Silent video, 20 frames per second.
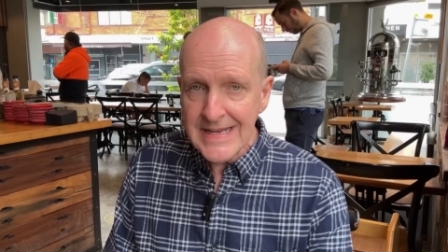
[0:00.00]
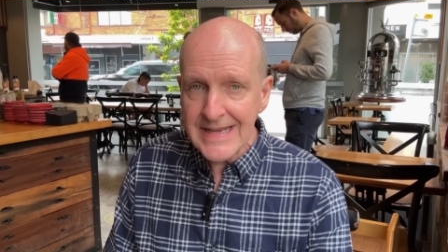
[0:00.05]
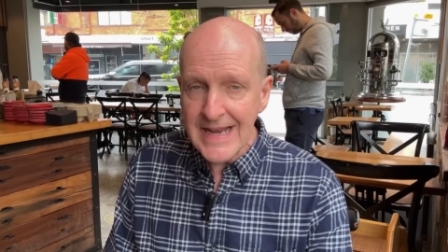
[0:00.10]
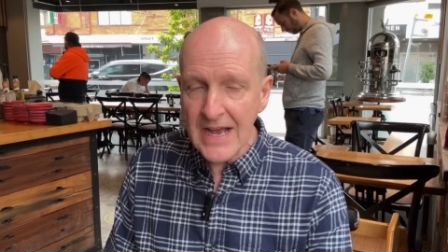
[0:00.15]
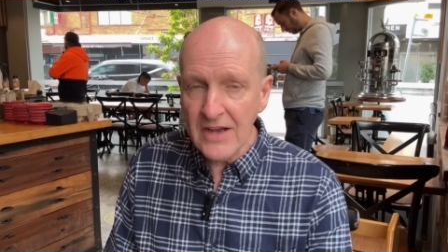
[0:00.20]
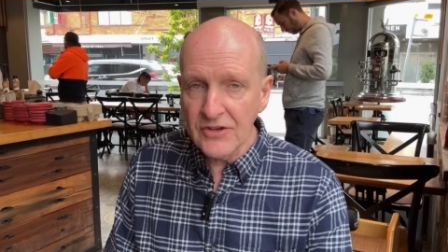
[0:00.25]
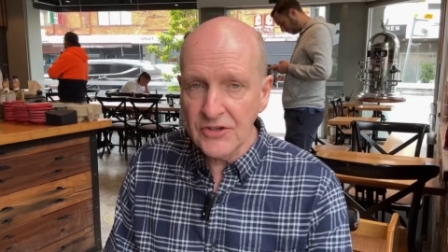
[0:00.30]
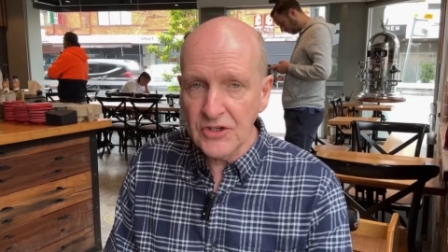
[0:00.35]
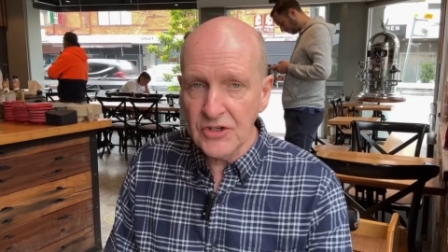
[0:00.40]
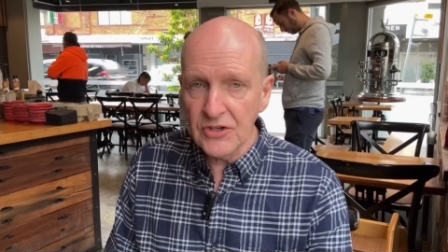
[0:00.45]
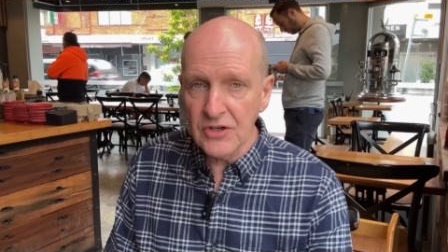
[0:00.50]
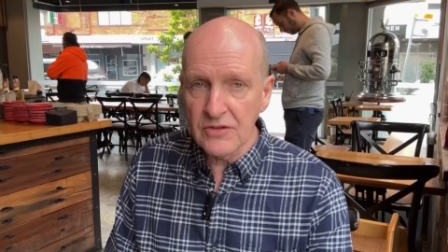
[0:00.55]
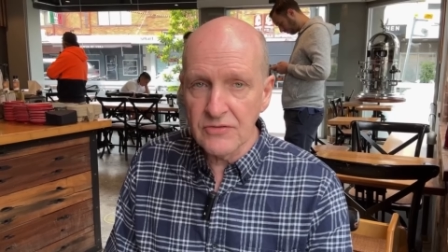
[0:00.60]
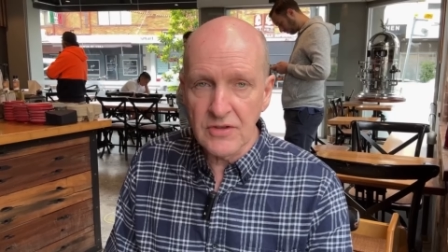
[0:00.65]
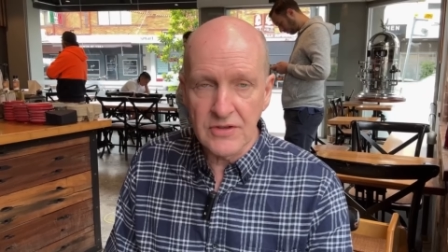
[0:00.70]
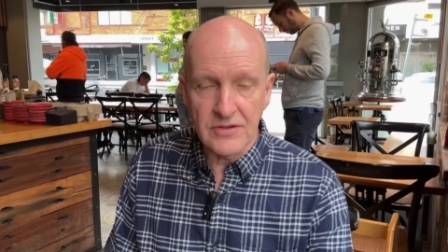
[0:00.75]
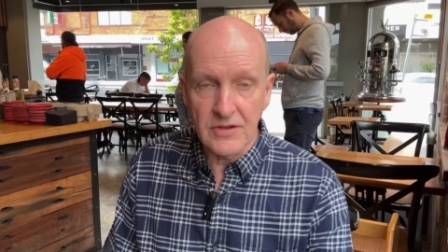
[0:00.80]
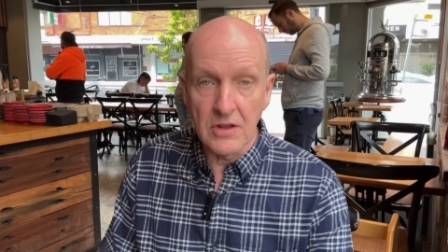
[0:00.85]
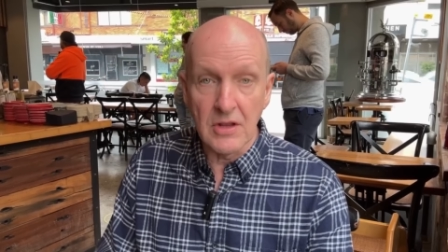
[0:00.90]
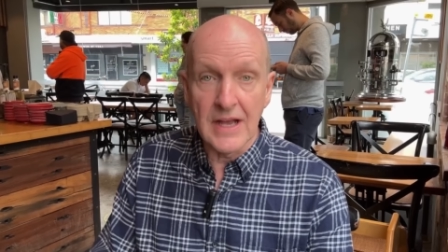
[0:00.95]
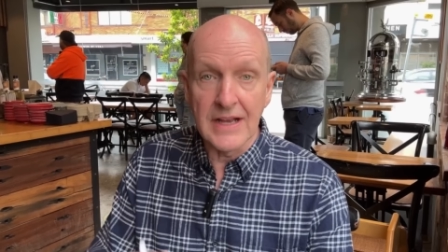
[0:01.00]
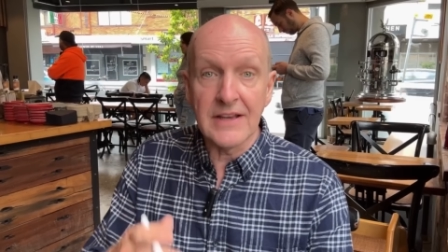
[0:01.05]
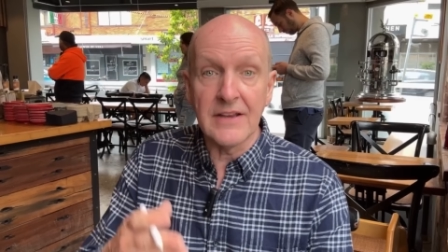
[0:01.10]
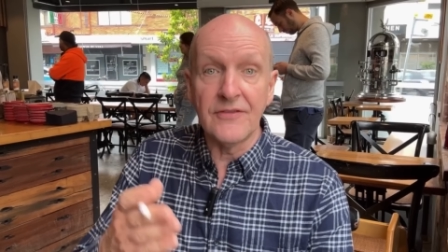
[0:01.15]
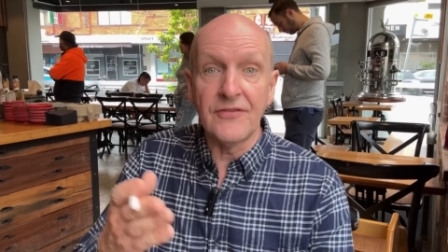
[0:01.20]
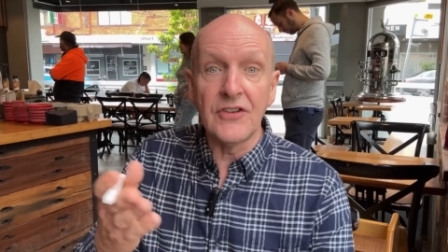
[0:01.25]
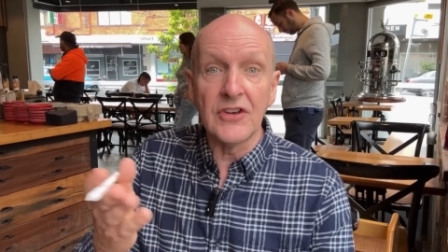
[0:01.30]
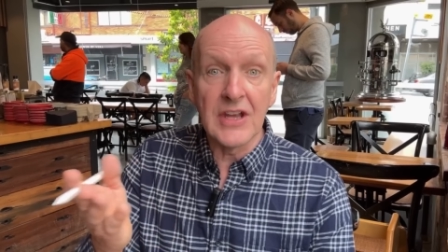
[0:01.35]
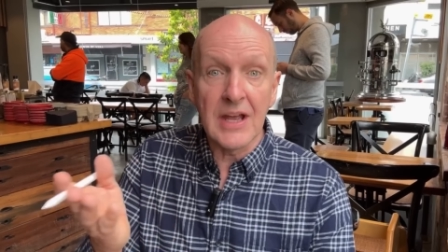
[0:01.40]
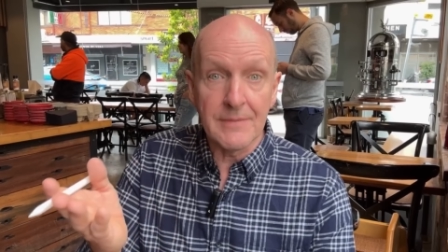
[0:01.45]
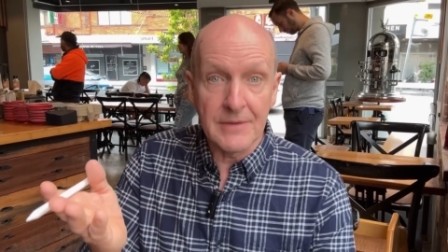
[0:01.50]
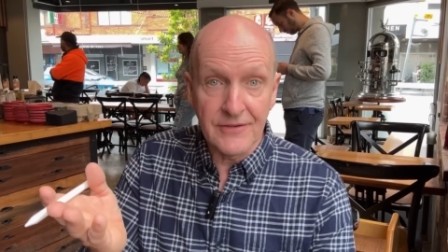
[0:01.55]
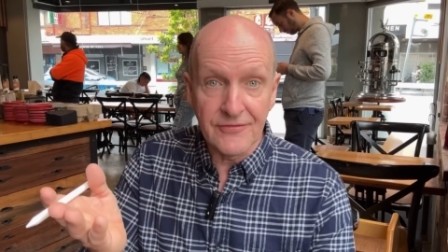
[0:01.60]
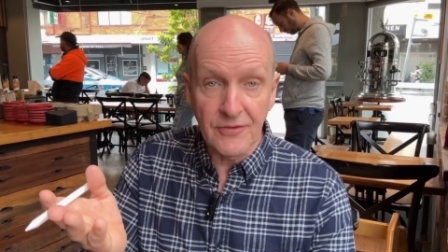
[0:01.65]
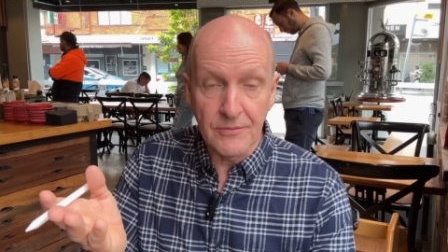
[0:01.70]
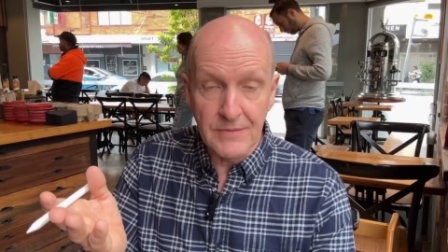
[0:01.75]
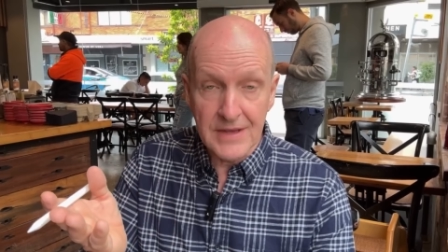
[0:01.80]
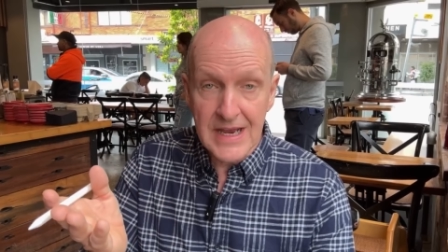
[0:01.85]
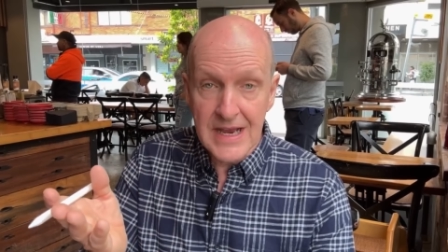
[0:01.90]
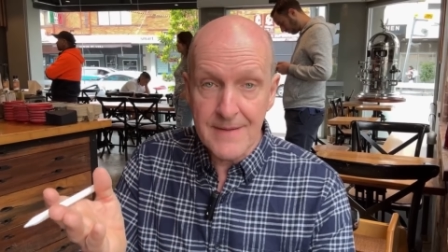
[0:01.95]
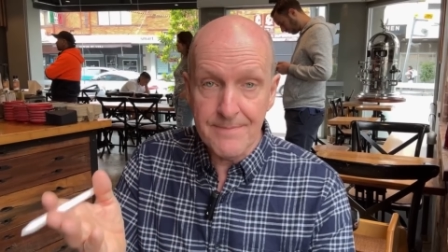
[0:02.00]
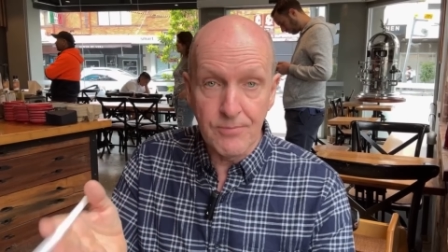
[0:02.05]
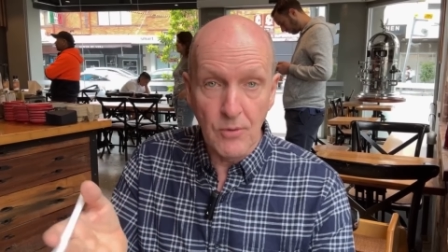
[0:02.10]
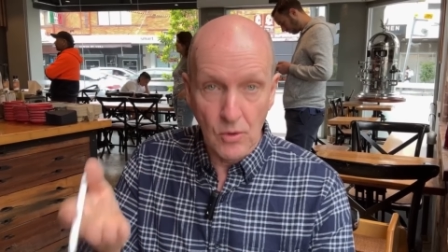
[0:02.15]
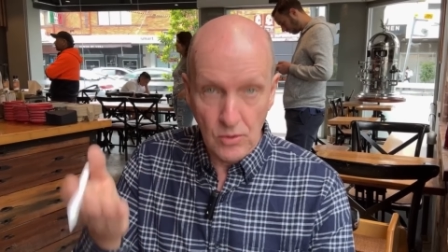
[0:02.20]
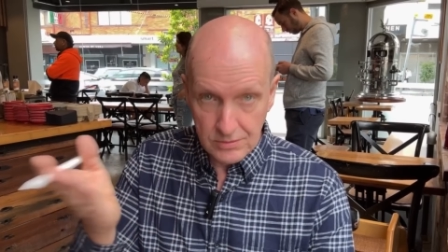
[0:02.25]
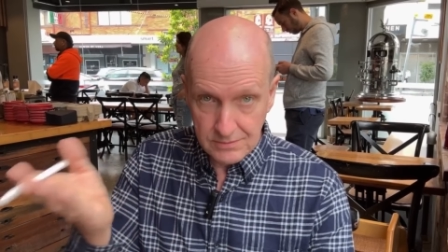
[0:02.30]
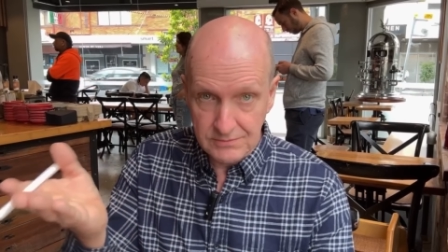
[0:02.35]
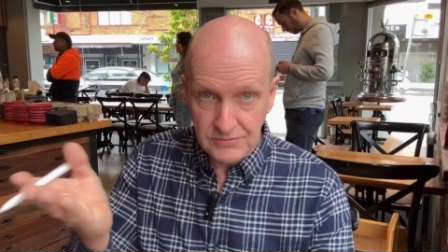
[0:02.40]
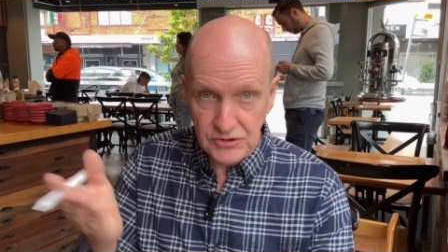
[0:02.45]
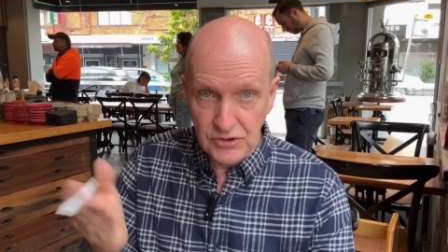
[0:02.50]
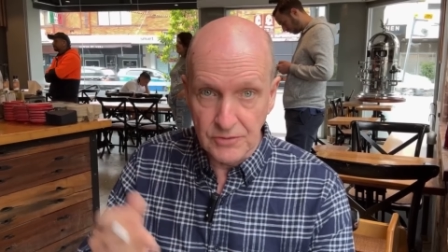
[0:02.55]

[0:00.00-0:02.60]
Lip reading: Now, like if you're coming from the airport,